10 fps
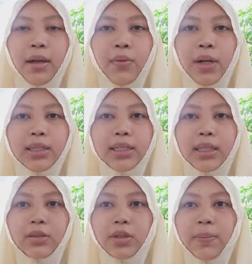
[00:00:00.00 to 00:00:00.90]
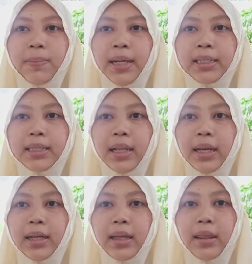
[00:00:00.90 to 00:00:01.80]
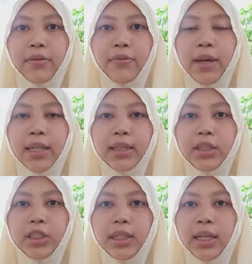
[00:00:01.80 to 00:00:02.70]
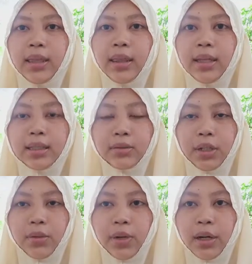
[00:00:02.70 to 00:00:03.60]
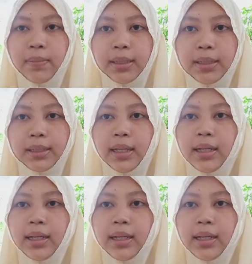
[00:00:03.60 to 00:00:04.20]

When central banks like the Fed change these requirements,